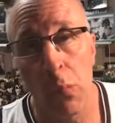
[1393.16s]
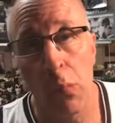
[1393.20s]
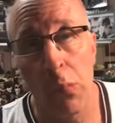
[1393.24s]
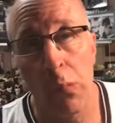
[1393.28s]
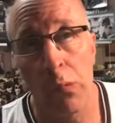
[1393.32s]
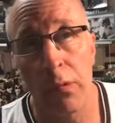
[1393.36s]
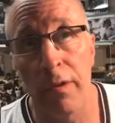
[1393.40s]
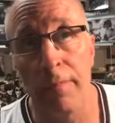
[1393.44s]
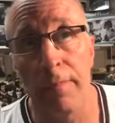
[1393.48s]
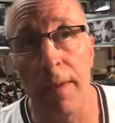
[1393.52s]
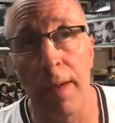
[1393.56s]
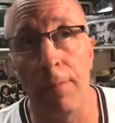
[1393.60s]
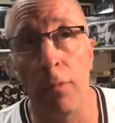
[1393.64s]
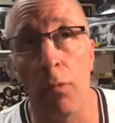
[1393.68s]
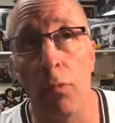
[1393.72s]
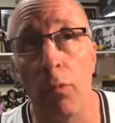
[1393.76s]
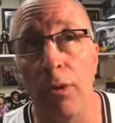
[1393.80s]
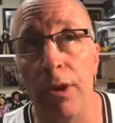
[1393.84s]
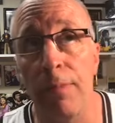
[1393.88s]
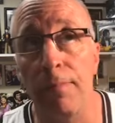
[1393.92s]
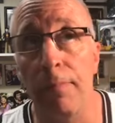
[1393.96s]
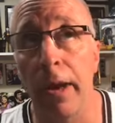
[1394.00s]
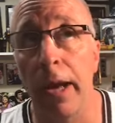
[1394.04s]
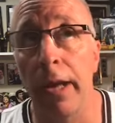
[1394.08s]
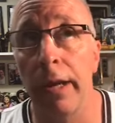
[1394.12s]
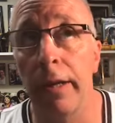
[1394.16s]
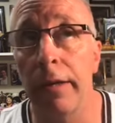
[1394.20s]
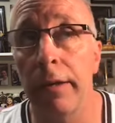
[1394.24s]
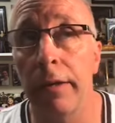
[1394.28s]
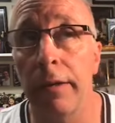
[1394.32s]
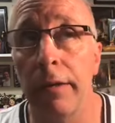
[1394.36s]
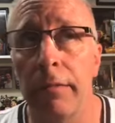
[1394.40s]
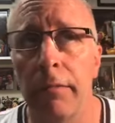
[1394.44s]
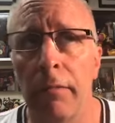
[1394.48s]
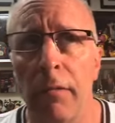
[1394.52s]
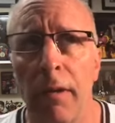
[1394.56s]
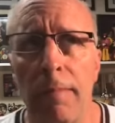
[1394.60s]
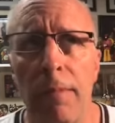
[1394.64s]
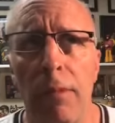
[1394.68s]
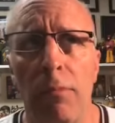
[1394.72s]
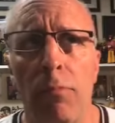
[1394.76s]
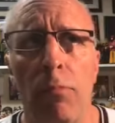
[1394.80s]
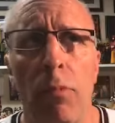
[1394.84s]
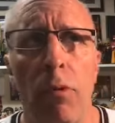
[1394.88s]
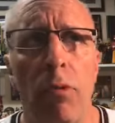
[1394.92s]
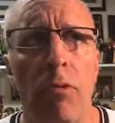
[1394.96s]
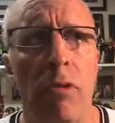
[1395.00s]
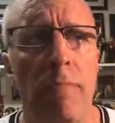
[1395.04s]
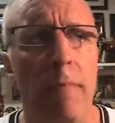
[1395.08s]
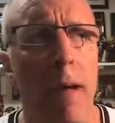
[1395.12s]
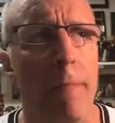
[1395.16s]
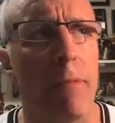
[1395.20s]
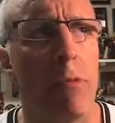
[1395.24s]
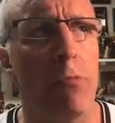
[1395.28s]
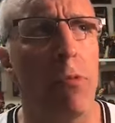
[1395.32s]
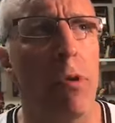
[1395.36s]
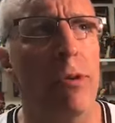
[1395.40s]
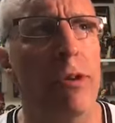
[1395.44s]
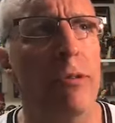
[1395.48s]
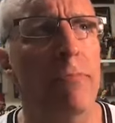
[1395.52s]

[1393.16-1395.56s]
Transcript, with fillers: Remember when we met? Remember, remember when we